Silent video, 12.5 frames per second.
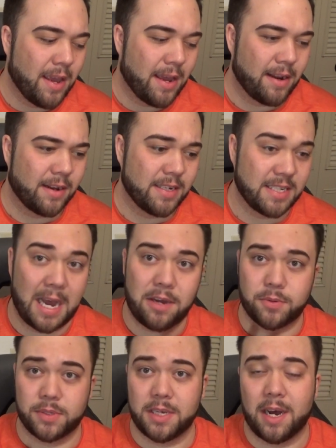and his
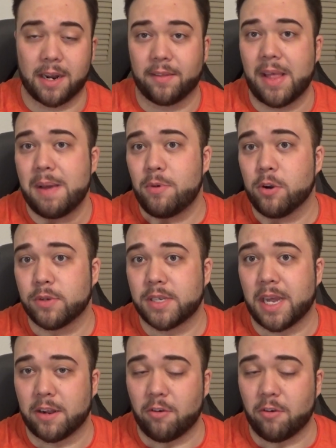house was haunted. That book was kind of